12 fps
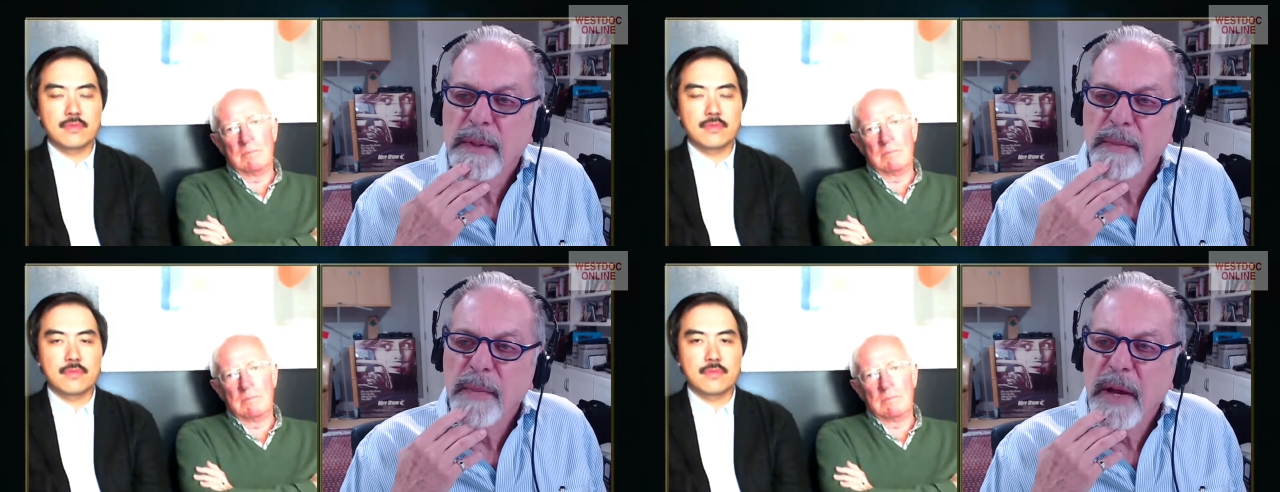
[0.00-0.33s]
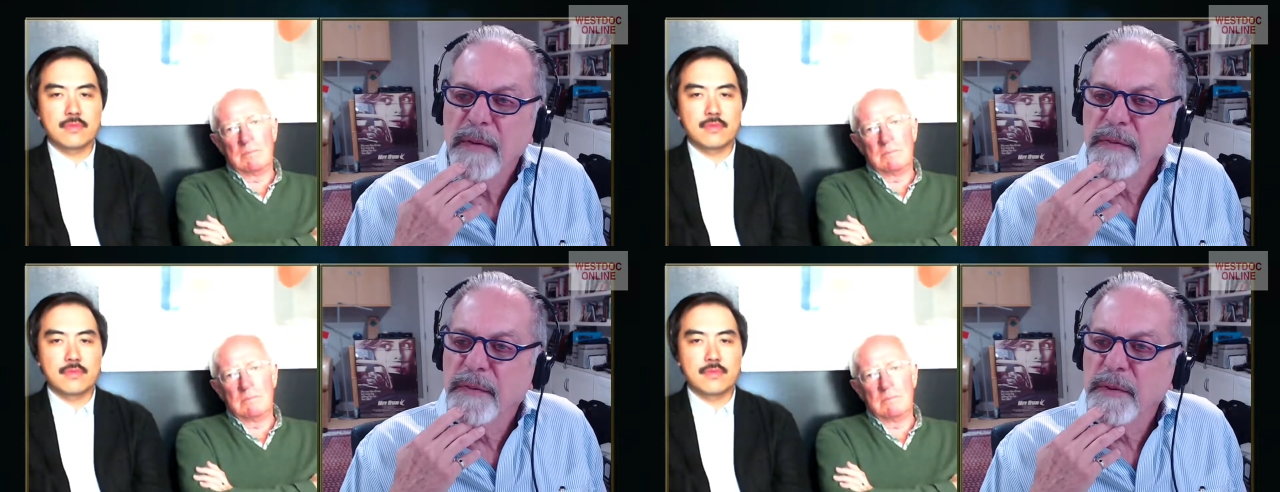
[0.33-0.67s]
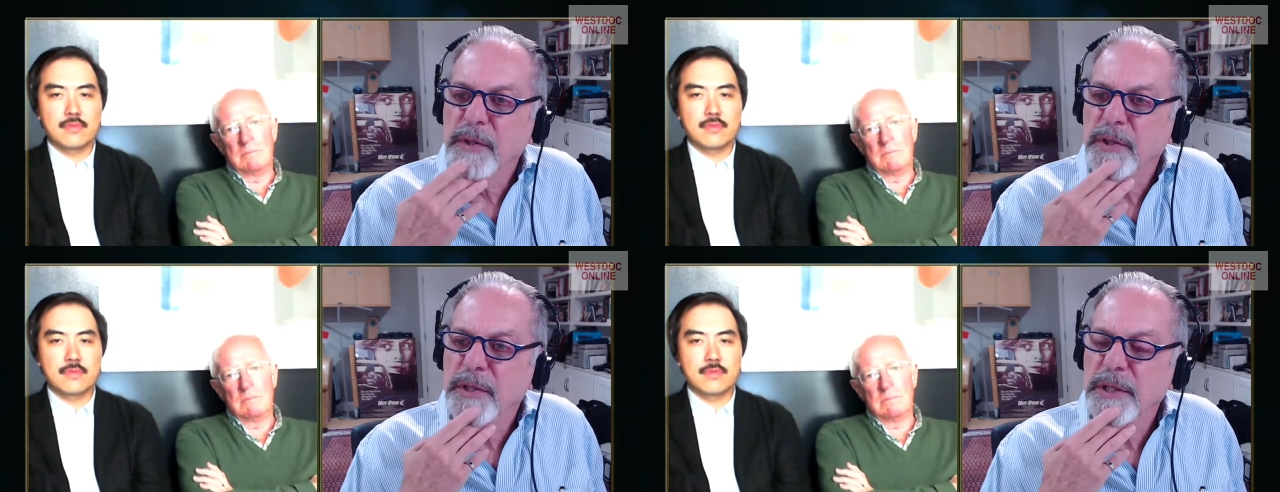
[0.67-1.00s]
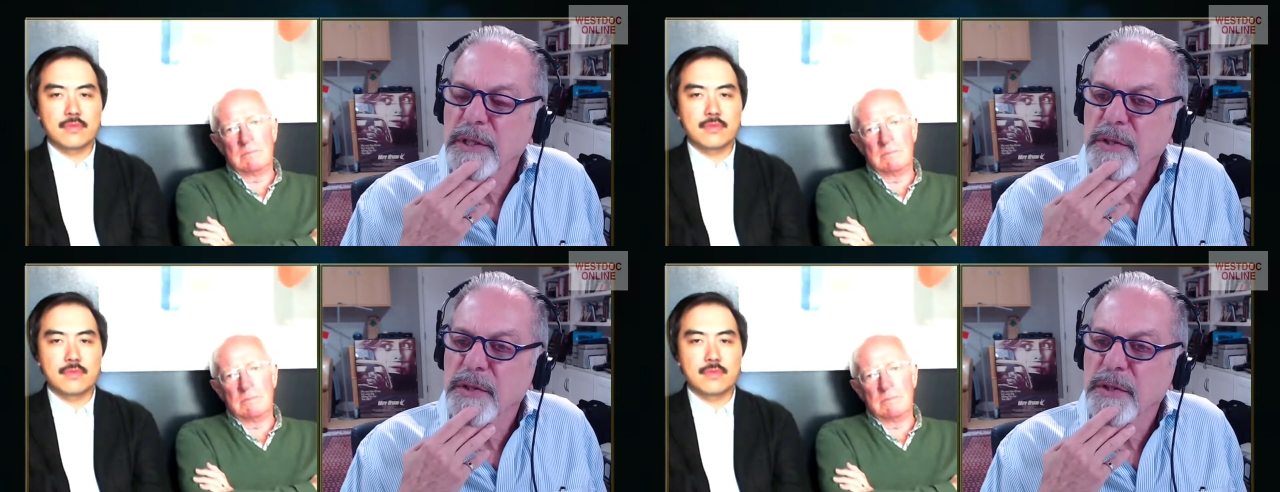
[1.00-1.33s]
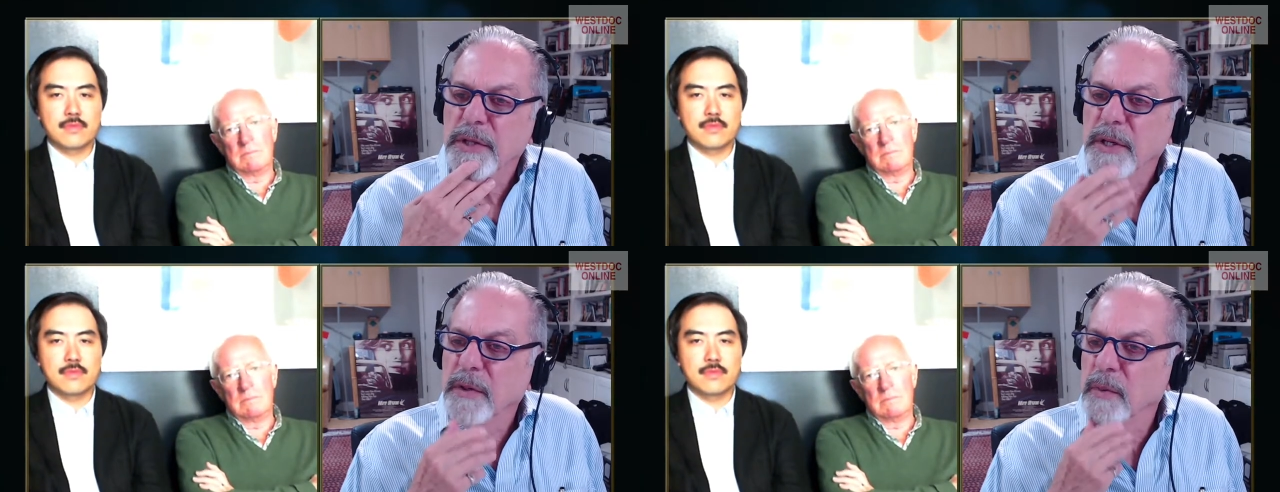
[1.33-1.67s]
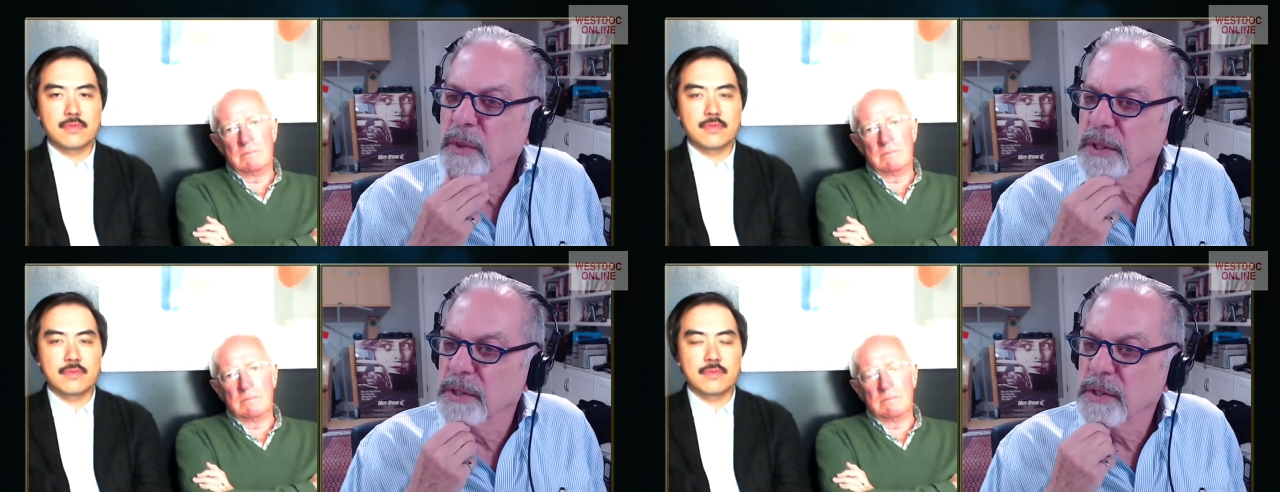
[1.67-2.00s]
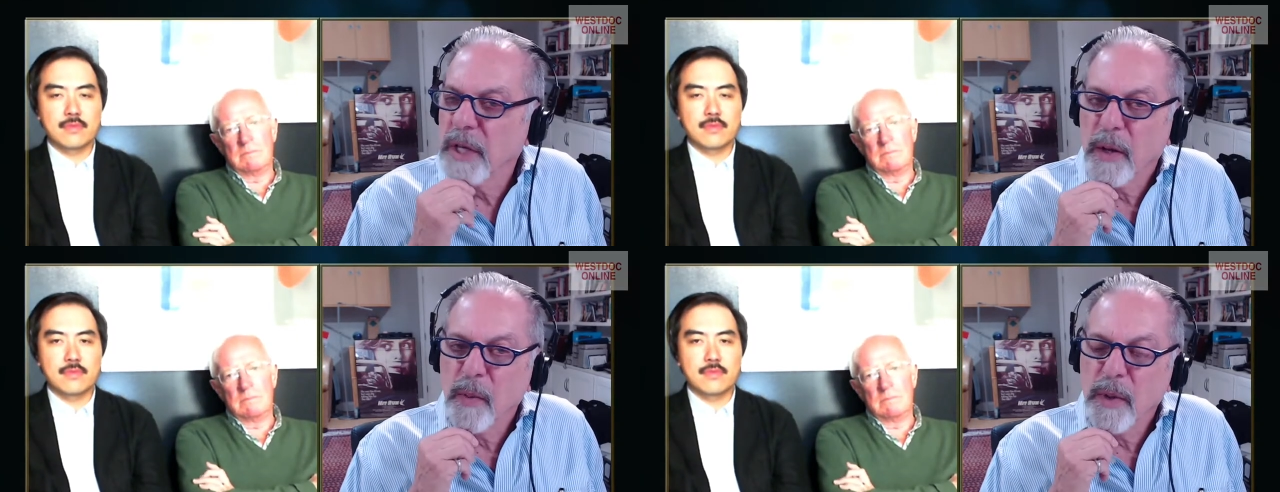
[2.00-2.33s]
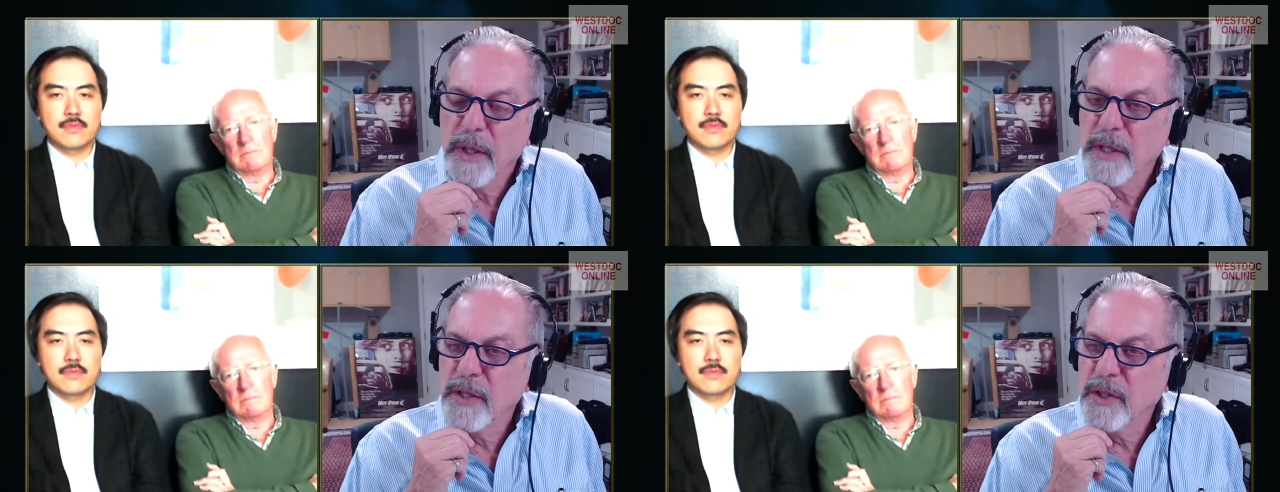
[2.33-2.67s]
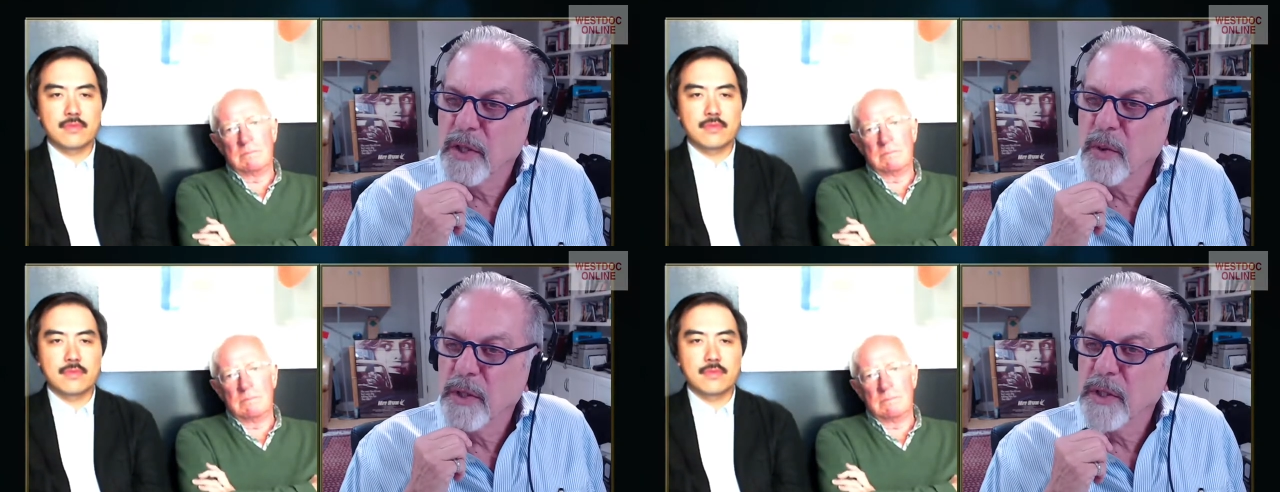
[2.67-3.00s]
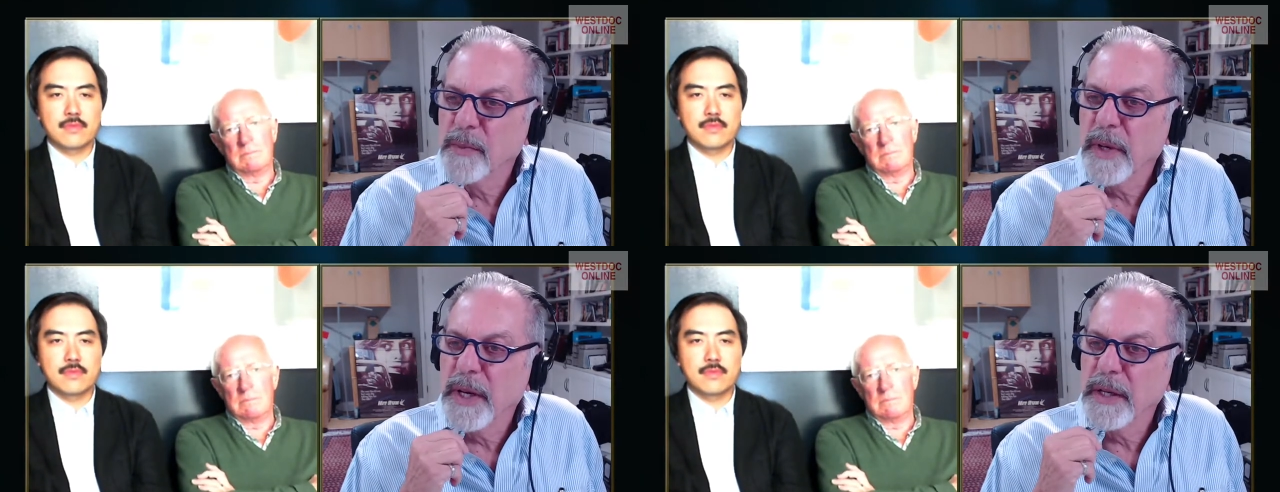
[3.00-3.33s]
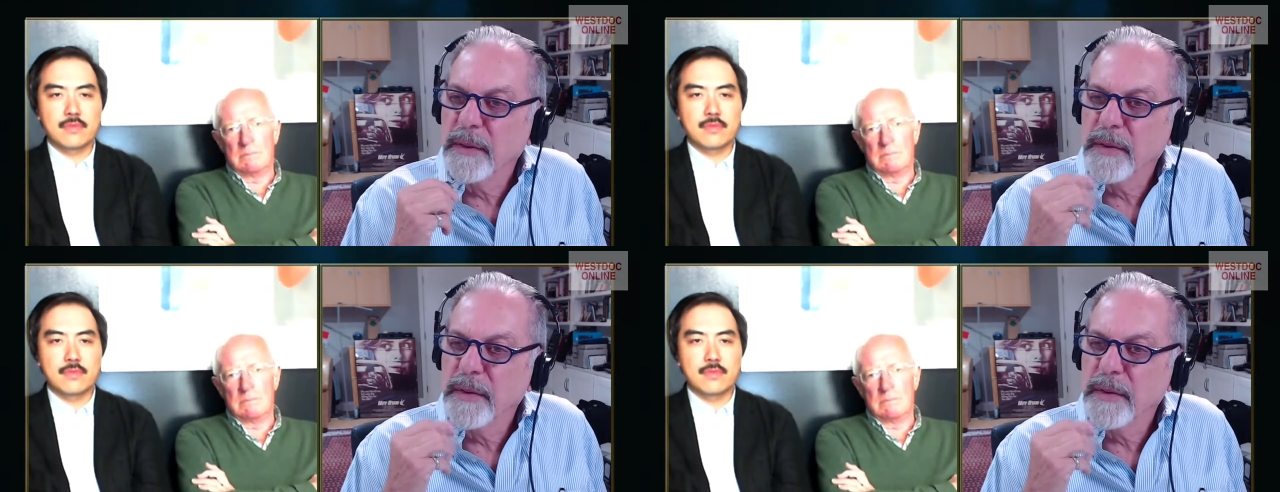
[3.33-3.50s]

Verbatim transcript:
Speaker 1: my first instinct was I wanted to show it to my